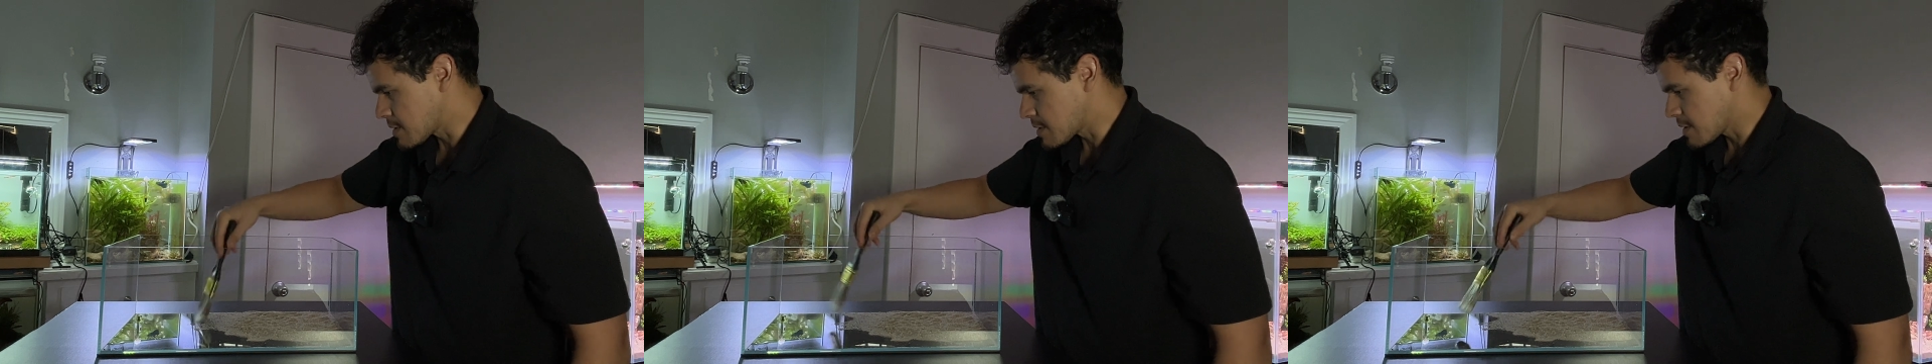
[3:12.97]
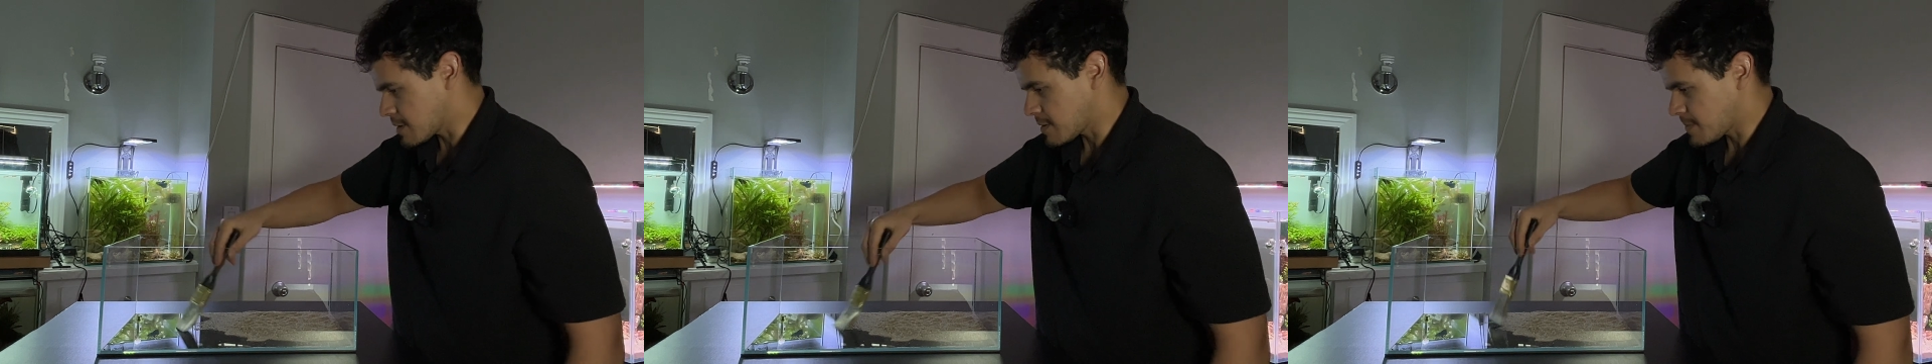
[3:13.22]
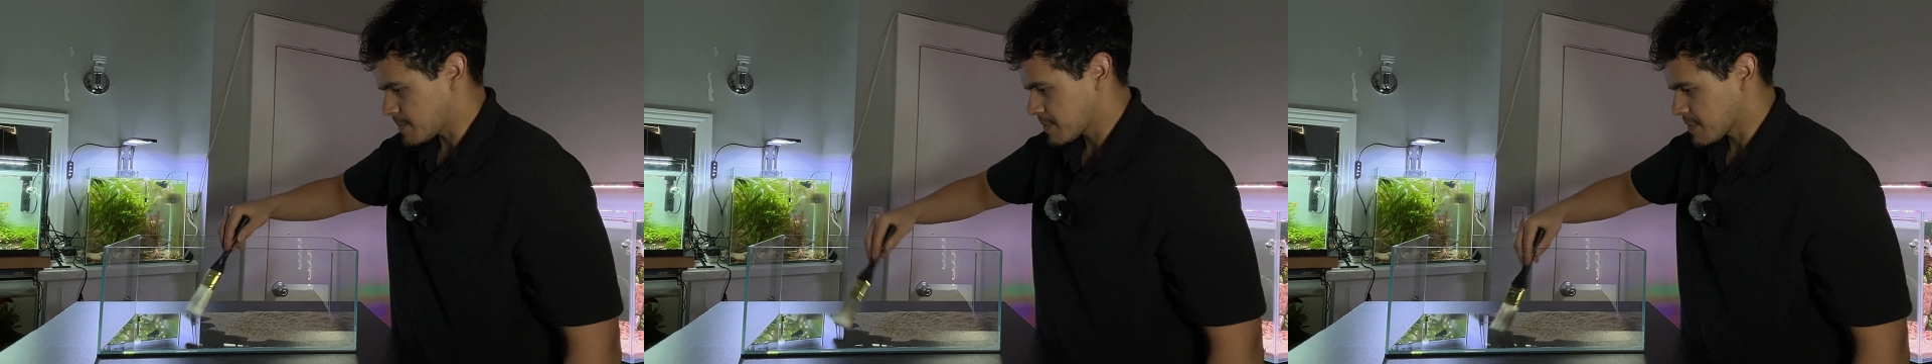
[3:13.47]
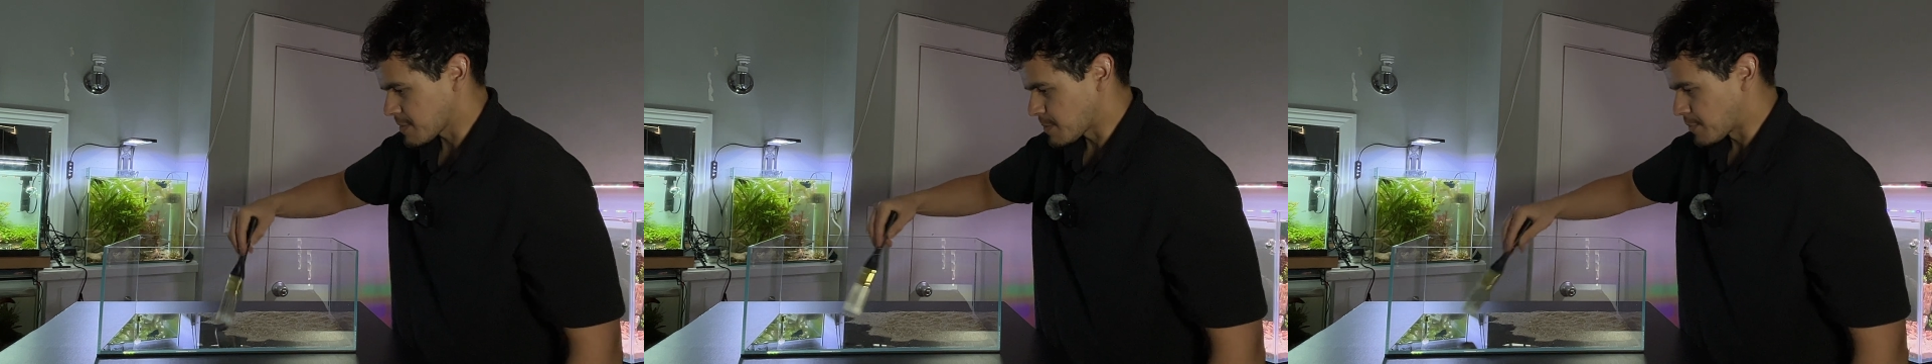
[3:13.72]
the
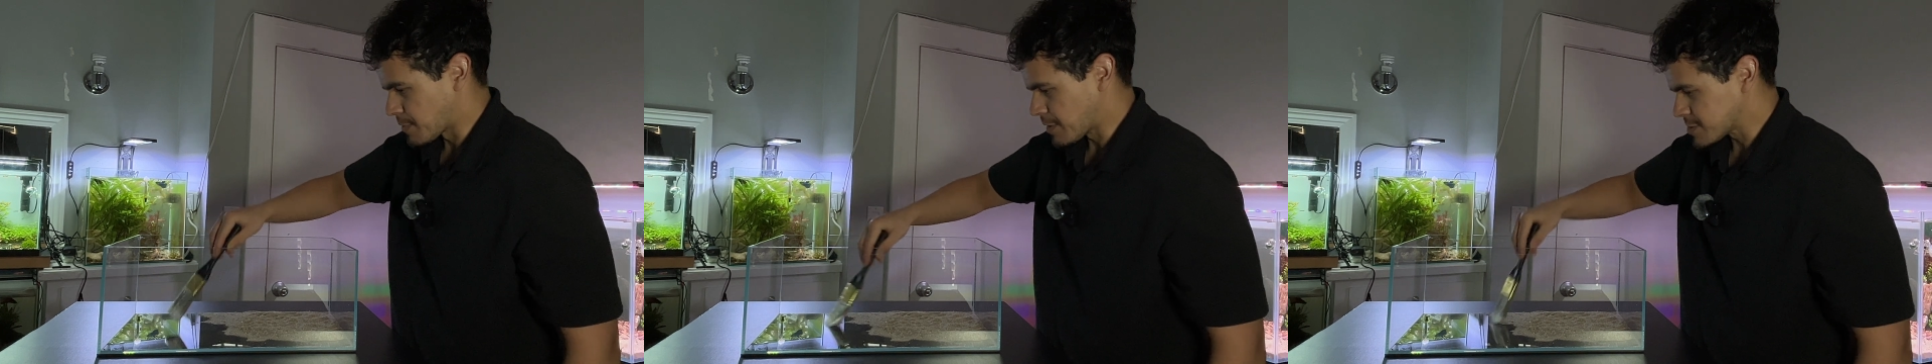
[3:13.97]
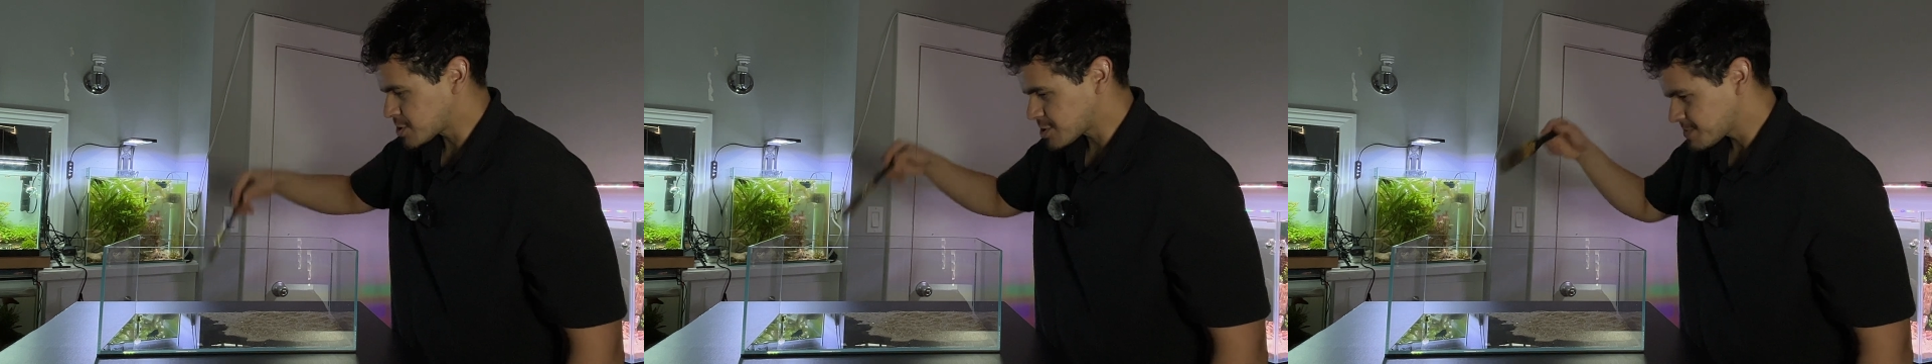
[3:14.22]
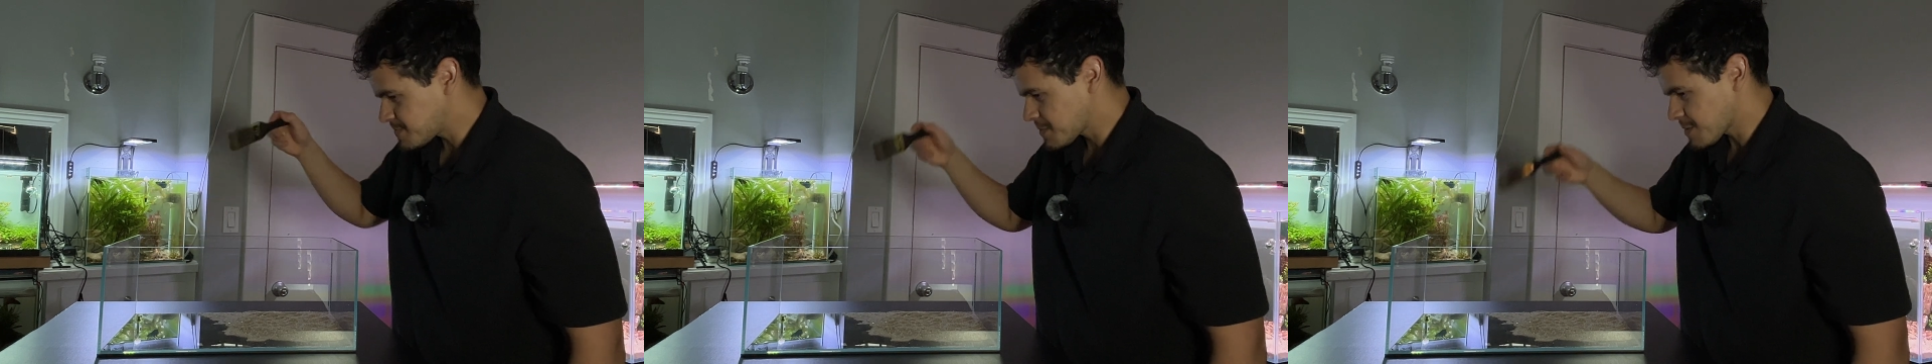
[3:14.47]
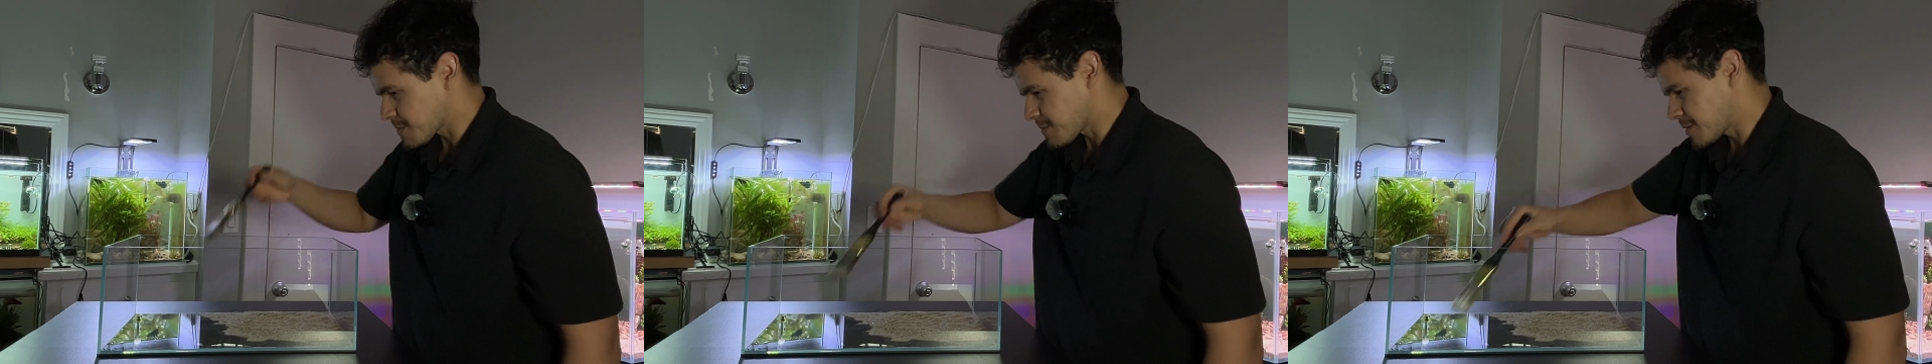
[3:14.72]
brush,
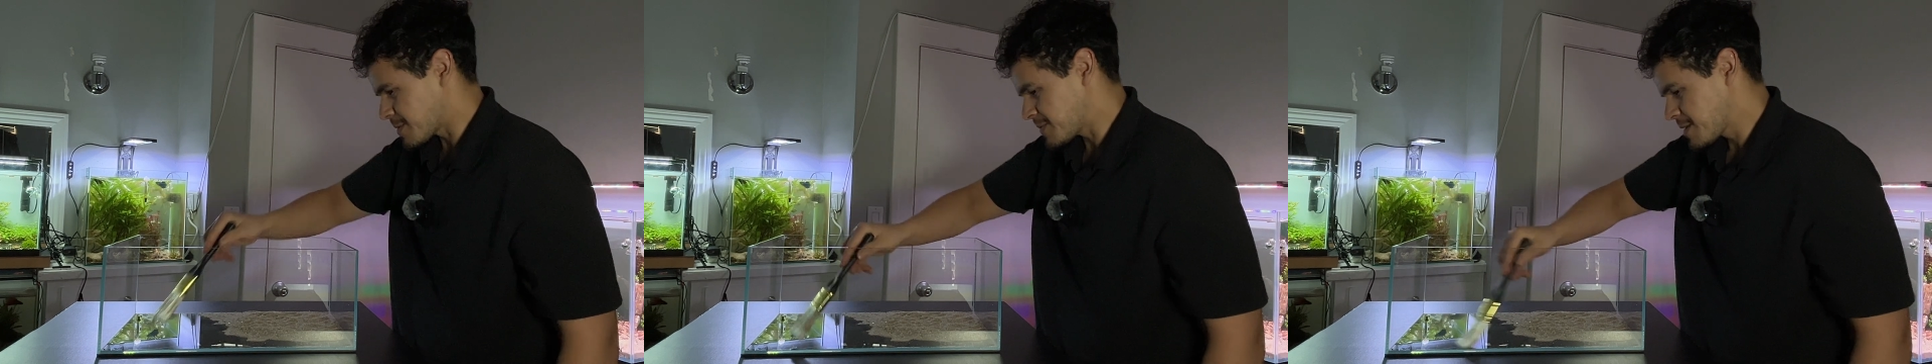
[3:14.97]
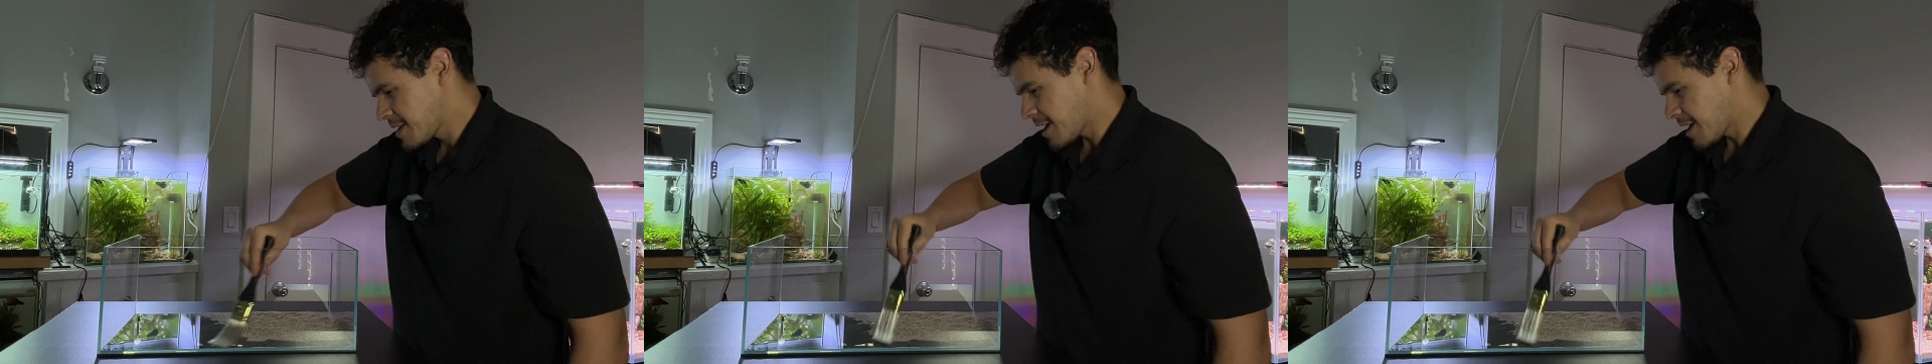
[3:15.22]
right?